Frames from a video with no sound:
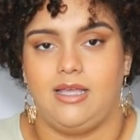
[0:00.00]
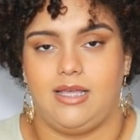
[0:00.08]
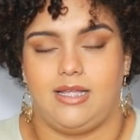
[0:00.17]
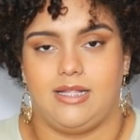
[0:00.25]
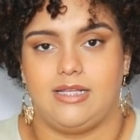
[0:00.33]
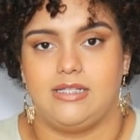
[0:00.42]
it
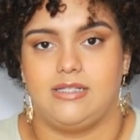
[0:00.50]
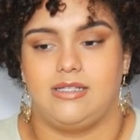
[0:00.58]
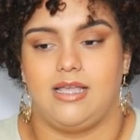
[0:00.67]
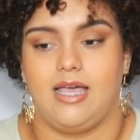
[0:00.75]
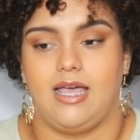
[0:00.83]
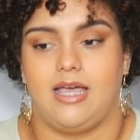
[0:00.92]
is.
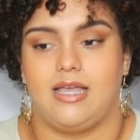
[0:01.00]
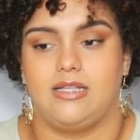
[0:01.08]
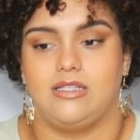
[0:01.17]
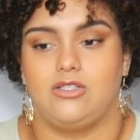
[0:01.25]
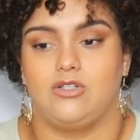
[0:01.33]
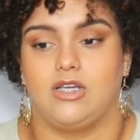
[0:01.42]

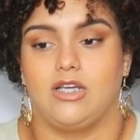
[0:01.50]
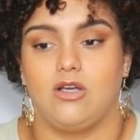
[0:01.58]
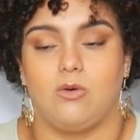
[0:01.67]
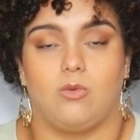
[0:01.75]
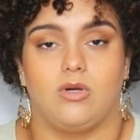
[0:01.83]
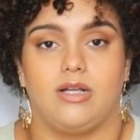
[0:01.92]
And trigger
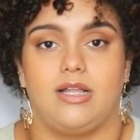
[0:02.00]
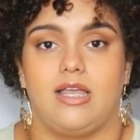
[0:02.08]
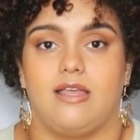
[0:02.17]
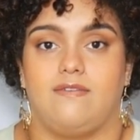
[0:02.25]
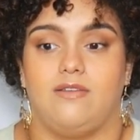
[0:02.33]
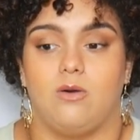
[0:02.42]
warning
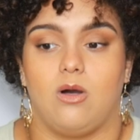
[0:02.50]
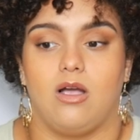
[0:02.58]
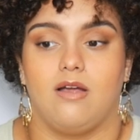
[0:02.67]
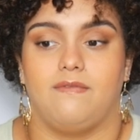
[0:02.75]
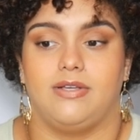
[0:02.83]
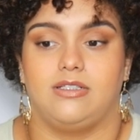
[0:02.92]
if you are
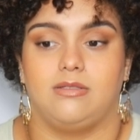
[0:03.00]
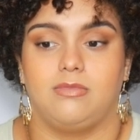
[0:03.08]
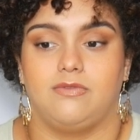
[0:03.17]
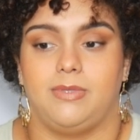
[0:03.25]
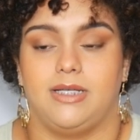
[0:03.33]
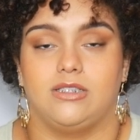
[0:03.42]
a victim
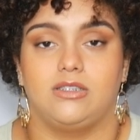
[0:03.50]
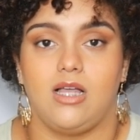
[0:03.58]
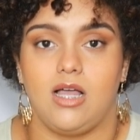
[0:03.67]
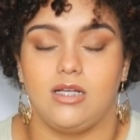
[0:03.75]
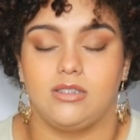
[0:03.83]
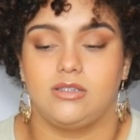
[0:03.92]
of being
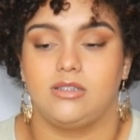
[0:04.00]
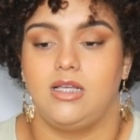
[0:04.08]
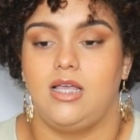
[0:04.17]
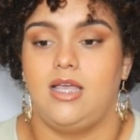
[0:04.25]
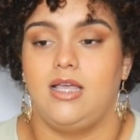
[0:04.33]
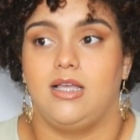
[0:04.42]
stalked,
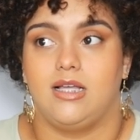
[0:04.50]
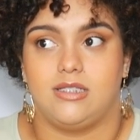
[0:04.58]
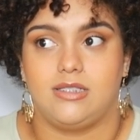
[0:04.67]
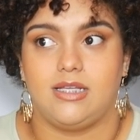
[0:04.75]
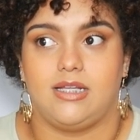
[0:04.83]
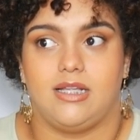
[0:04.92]

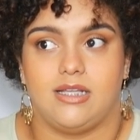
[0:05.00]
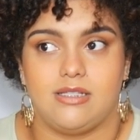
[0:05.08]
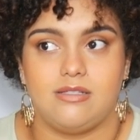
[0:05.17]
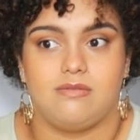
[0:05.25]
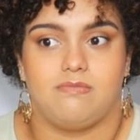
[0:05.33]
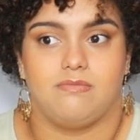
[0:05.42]
because it
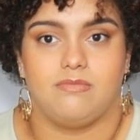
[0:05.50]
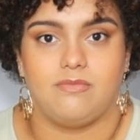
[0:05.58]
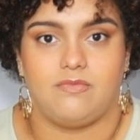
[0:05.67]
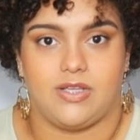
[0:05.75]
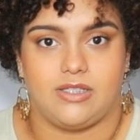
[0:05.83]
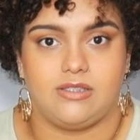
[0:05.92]
is
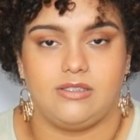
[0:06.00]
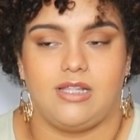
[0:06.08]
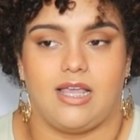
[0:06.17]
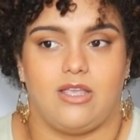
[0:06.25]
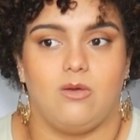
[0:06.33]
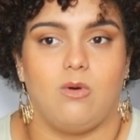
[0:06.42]
victim
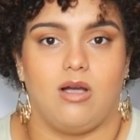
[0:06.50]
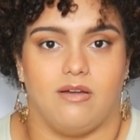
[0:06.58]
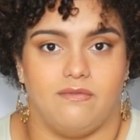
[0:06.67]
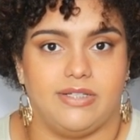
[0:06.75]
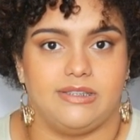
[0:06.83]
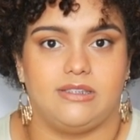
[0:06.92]
like you are
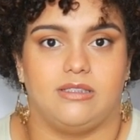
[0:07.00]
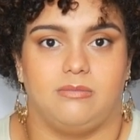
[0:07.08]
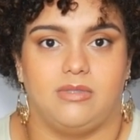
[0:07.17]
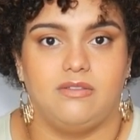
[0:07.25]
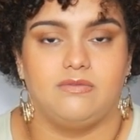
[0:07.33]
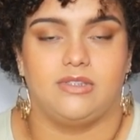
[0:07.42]
a victim
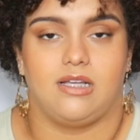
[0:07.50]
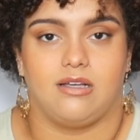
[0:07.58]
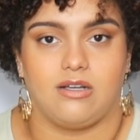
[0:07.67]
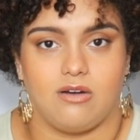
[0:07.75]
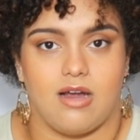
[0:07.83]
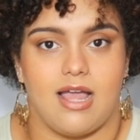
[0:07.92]
of a
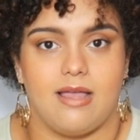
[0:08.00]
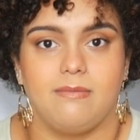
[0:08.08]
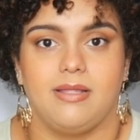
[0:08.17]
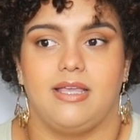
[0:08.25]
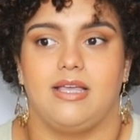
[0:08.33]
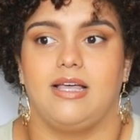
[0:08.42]
crime,
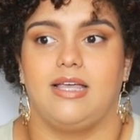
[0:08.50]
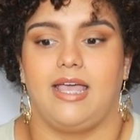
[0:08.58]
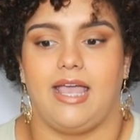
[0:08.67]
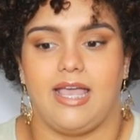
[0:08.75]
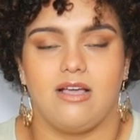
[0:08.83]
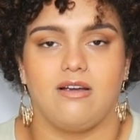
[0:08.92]
like a
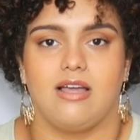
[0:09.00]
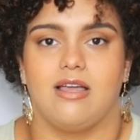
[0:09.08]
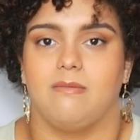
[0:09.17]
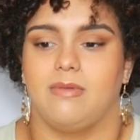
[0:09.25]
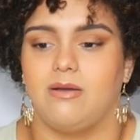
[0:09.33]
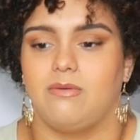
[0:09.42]
hate
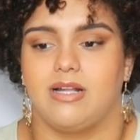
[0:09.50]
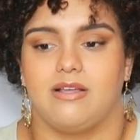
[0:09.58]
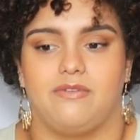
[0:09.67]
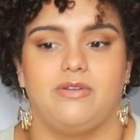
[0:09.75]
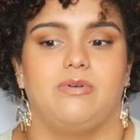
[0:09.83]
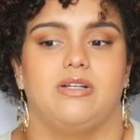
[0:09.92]
crime, like
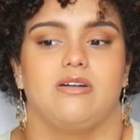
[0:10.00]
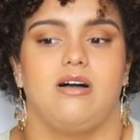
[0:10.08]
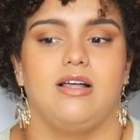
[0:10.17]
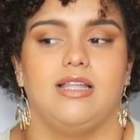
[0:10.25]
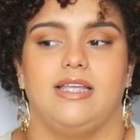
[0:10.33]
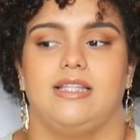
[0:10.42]
whatever you want to
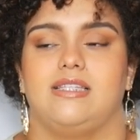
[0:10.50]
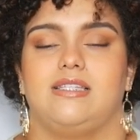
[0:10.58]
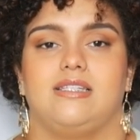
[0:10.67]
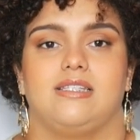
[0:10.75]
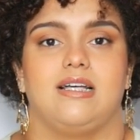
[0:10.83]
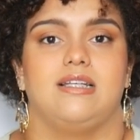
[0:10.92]
call it. It's
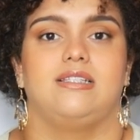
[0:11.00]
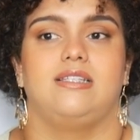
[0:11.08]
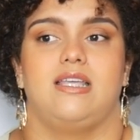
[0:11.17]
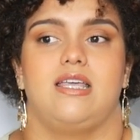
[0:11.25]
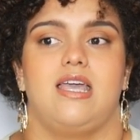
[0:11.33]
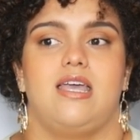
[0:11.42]

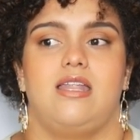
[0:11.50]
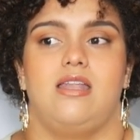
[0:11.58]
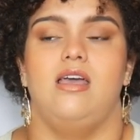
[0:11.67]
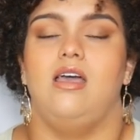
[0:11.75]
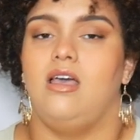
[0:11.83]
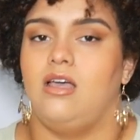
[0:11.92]
disgusting and
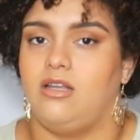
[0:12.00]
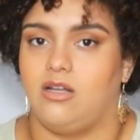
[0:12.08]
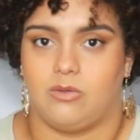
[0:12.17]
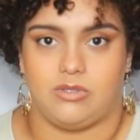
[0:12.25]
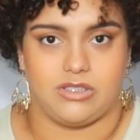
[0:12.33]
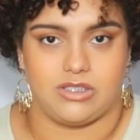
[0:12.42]
no
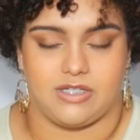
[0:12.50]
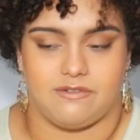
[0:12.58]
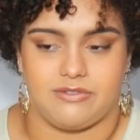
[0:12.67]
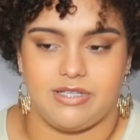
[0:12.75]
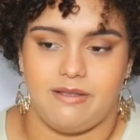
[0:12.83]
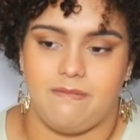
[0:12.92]
one
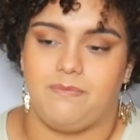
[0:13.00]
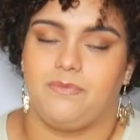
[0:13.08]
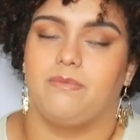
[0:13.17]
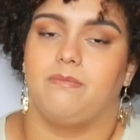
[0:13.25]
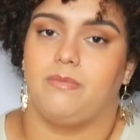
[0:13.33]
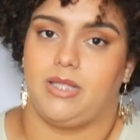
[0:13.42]
deserves it.
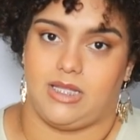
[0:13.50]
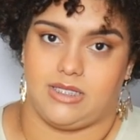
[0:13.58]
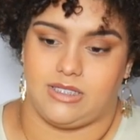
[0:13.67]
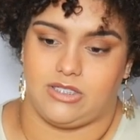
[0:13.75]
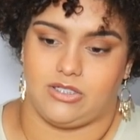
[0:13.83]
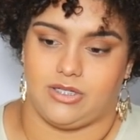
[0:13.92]
So let's
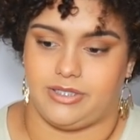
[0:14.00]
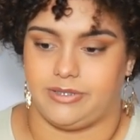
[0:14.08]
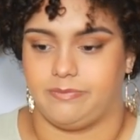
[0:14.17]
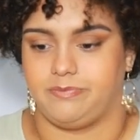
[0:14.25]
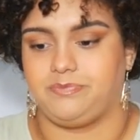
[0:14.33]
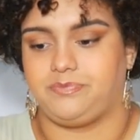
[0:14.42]
get started.
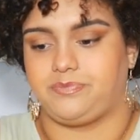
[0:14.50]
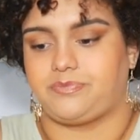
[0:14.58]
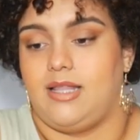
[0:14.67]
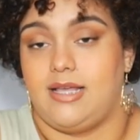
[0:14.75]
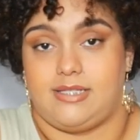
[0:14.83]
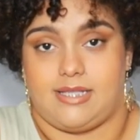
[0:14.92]

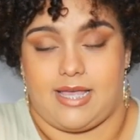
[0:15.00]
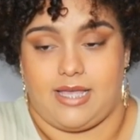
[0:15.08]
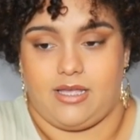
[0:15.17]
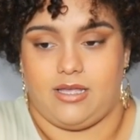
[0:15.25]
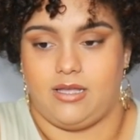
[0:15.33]
They say,